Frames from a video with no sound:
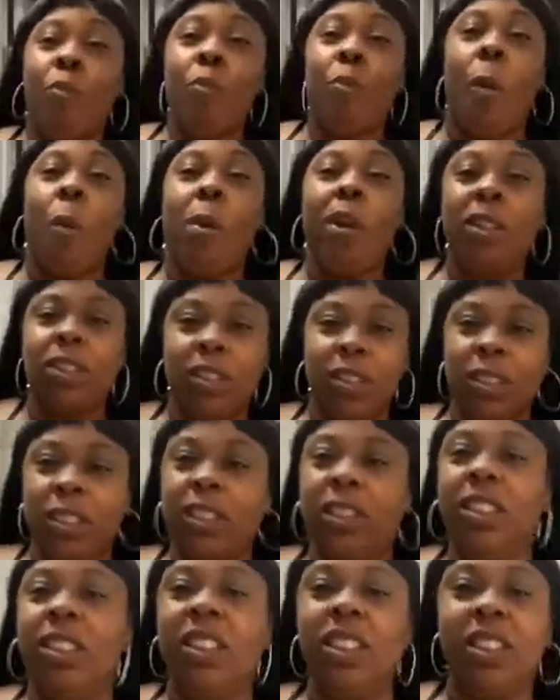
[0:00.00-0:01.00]
We're going to
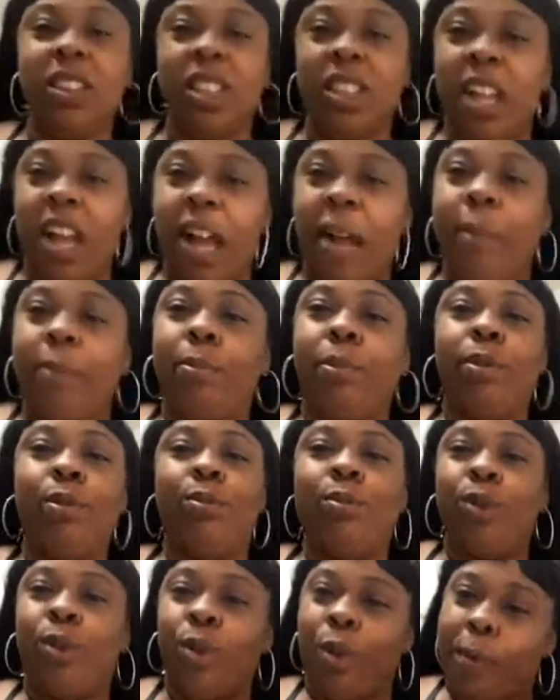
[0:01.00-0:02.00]
eat good tonight, boo.
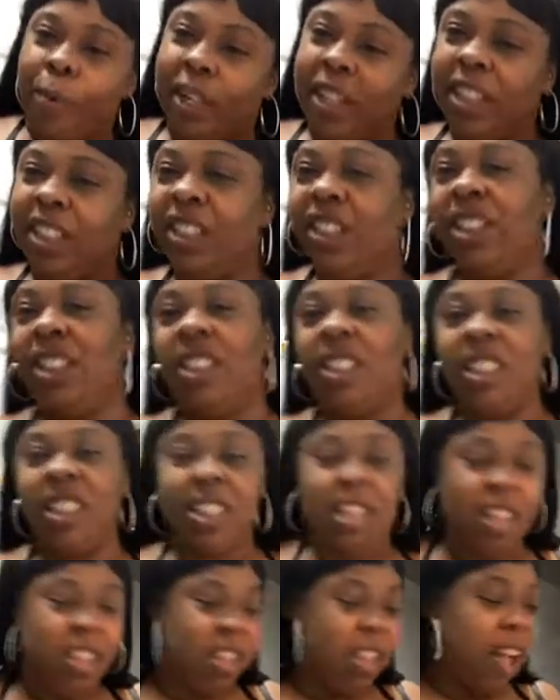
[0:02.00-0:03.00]
We're going to be eating good
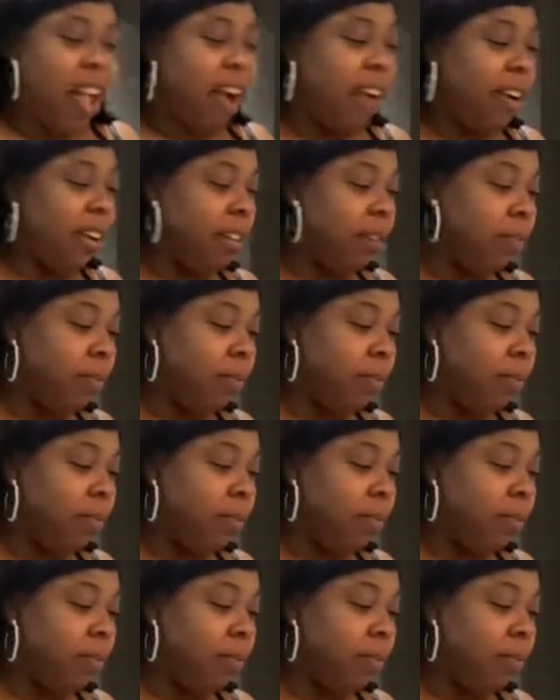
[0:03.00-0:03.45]
tonight.